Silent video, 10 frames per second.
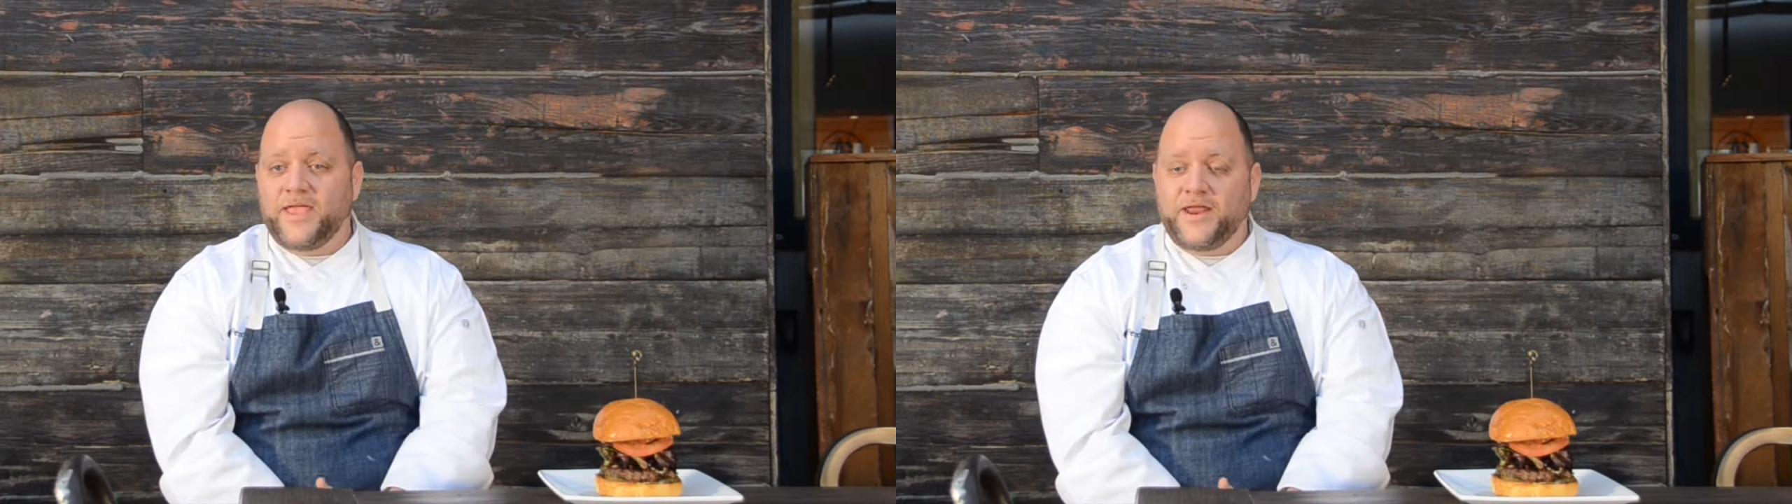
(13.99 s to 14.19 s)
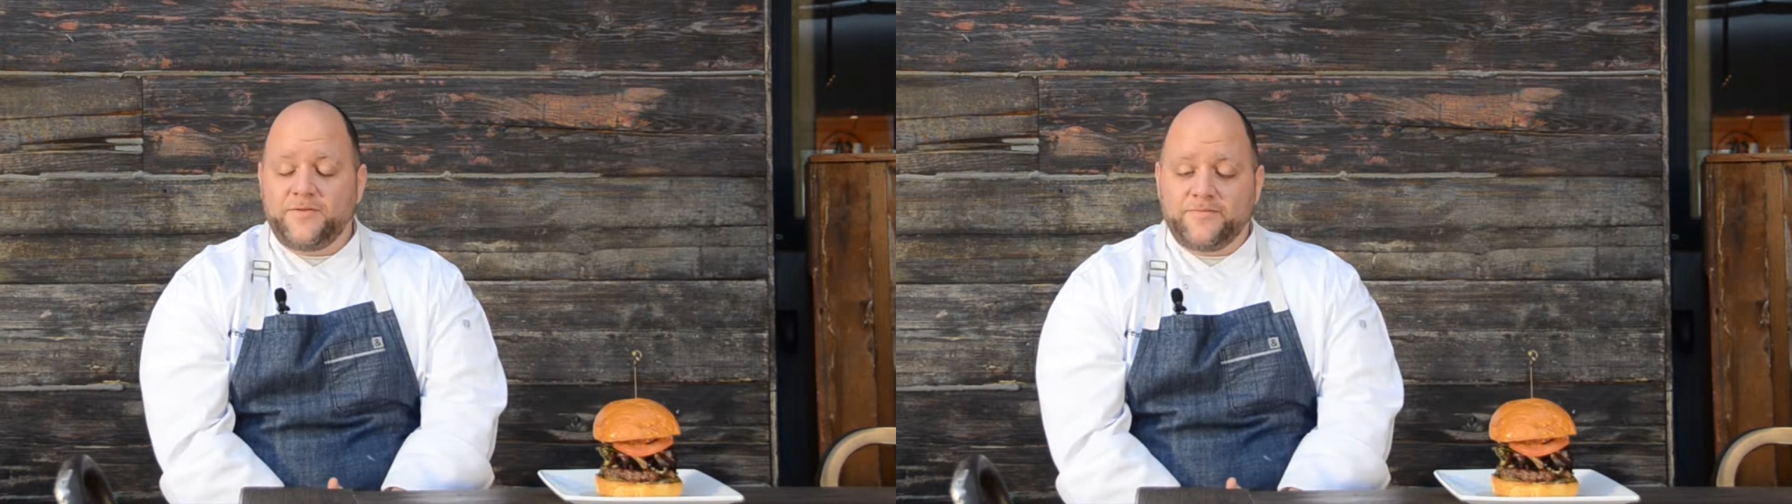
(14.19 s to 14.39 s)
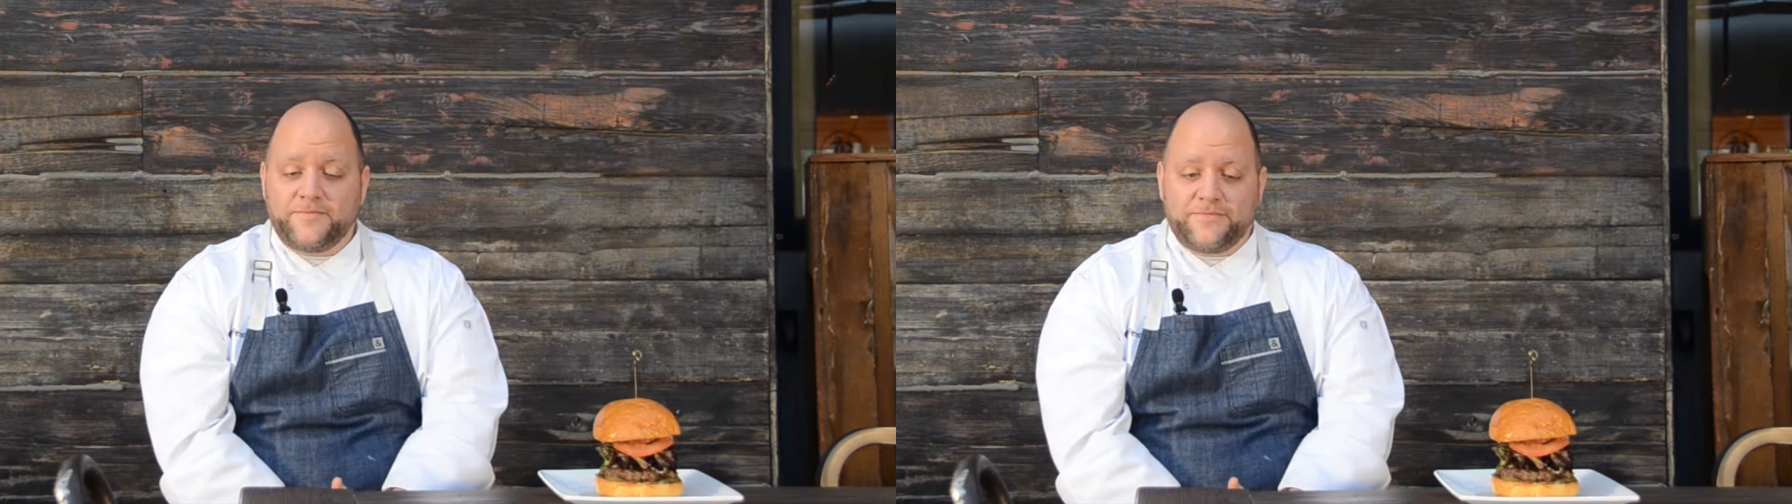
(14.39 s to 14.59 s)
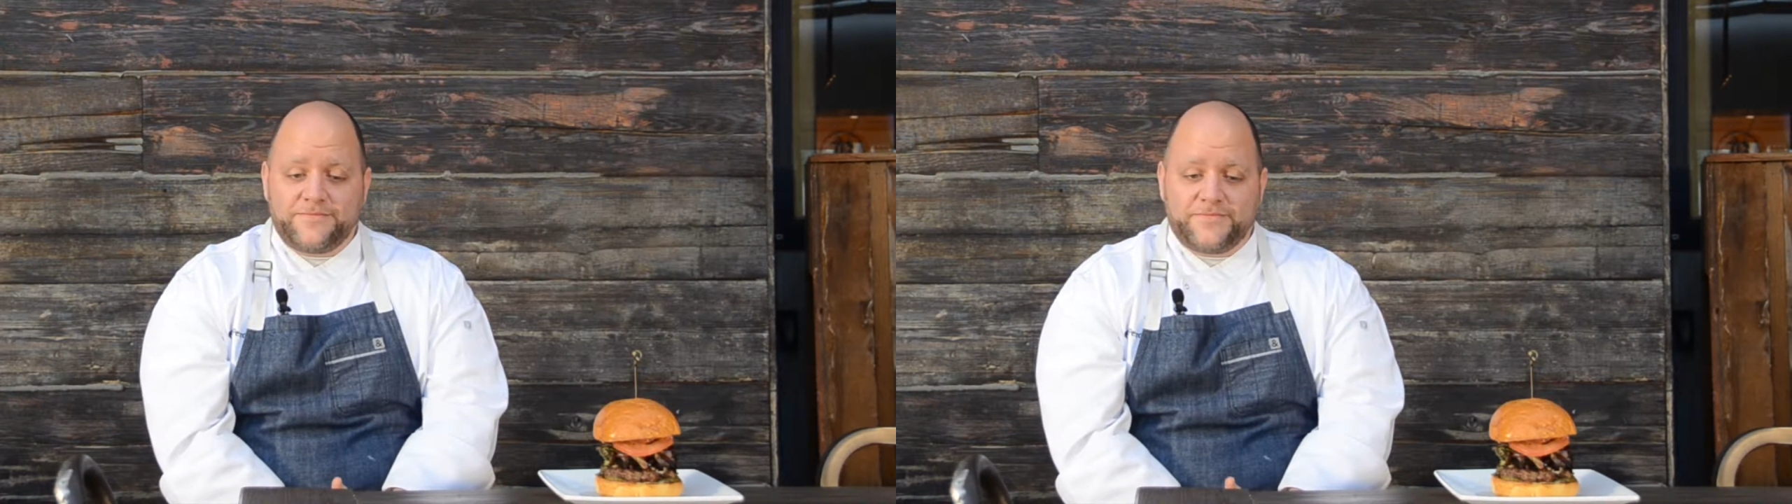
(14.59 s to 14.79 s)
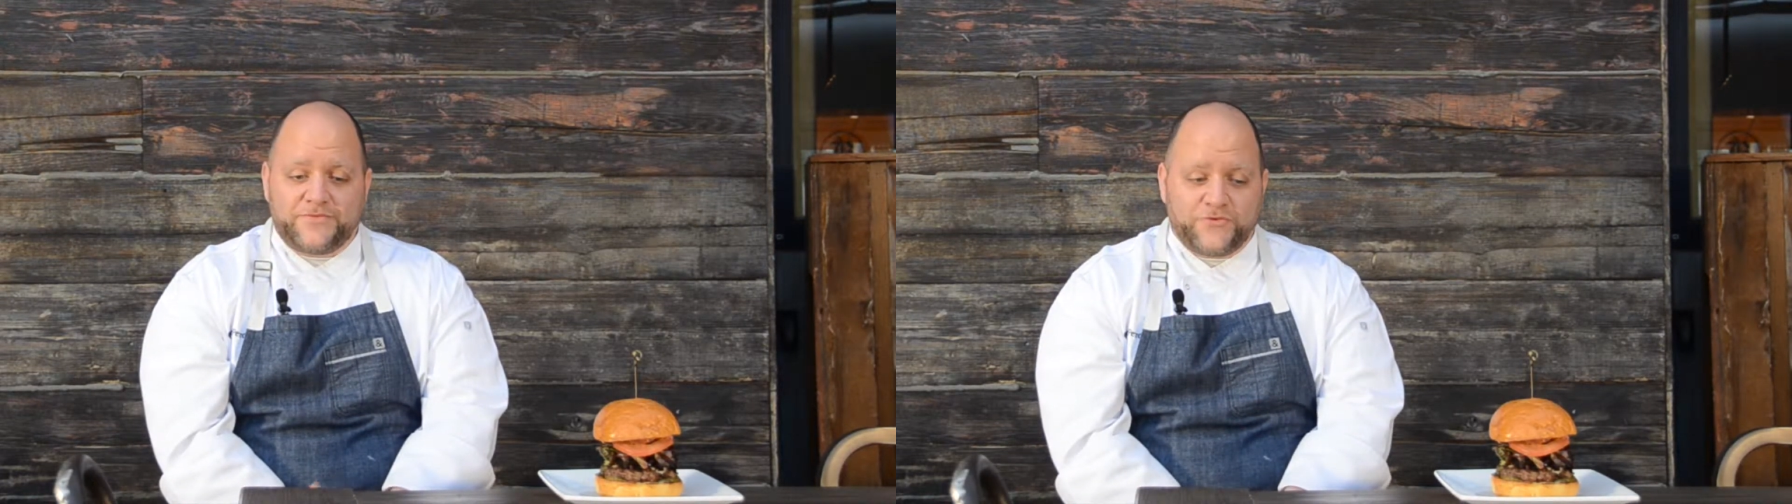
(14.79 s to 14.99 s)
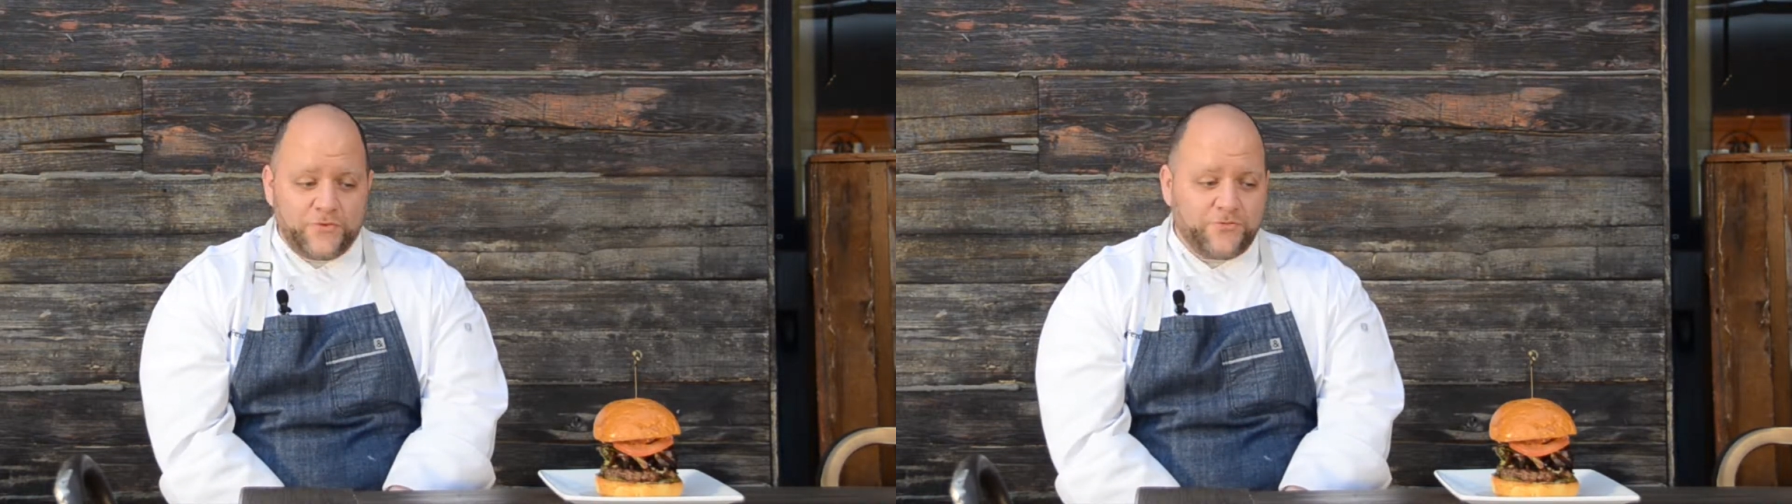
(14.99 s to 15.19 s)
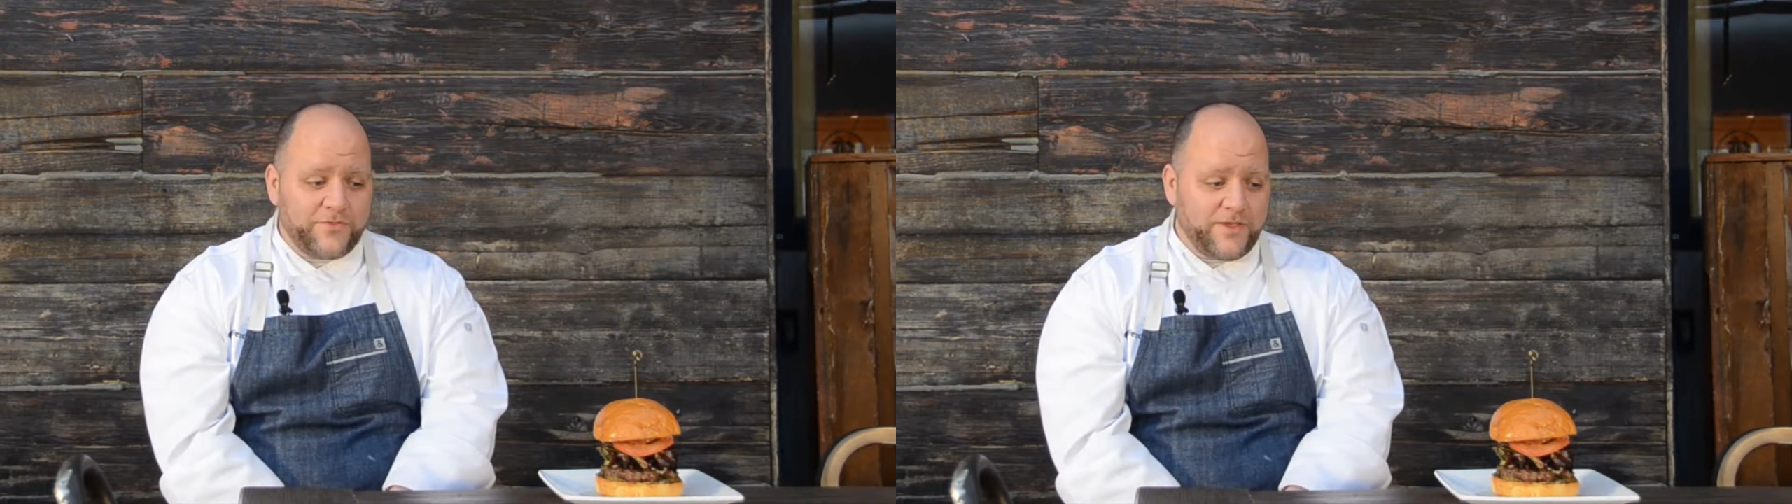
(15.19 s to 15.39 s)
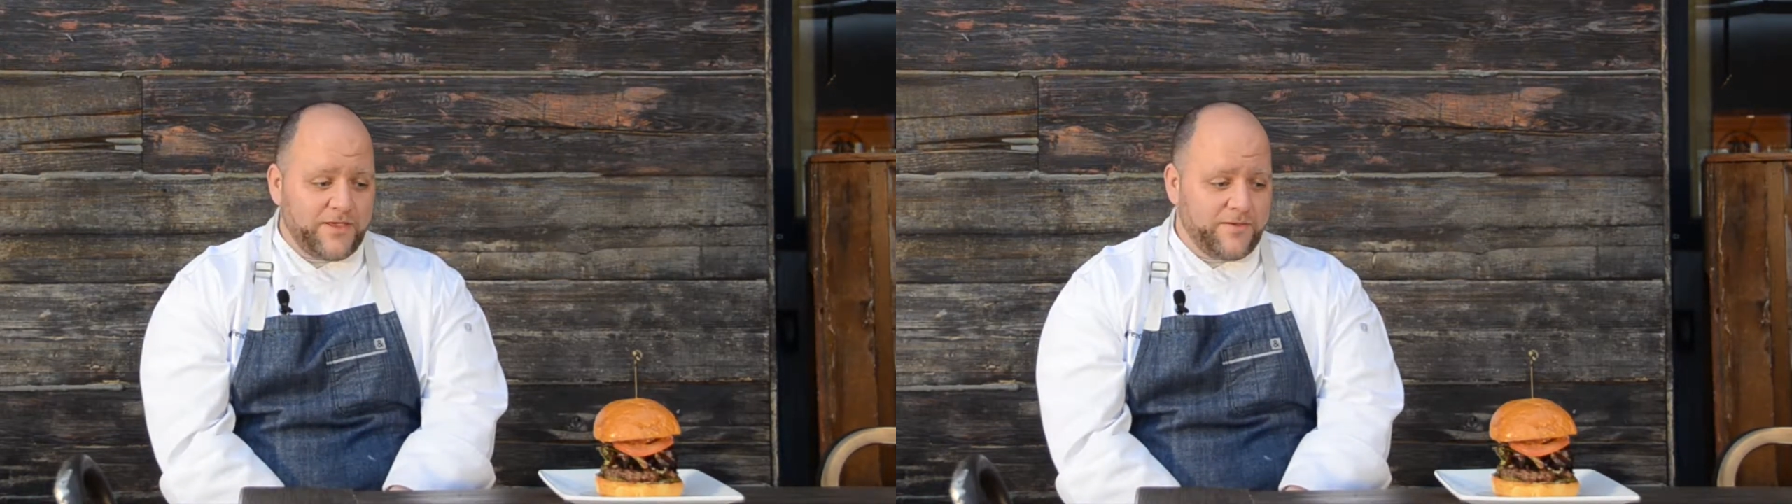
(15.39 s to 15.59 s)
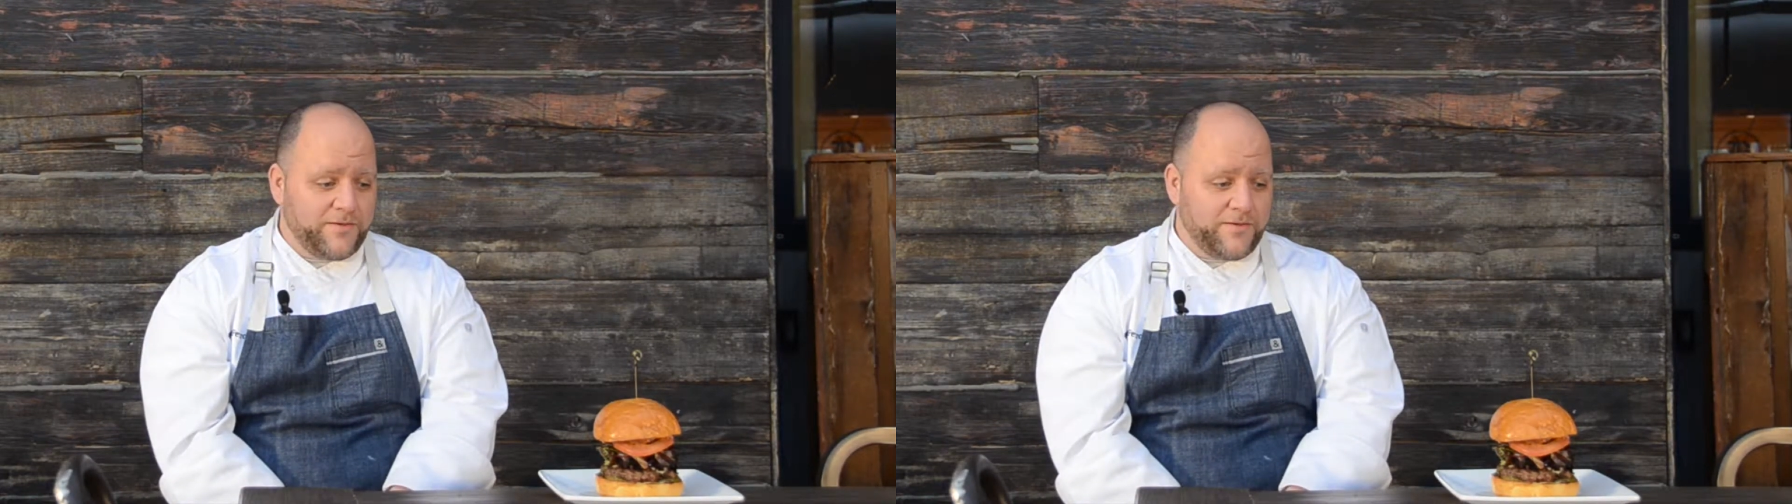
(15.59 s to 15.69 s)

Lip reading: and truthfully,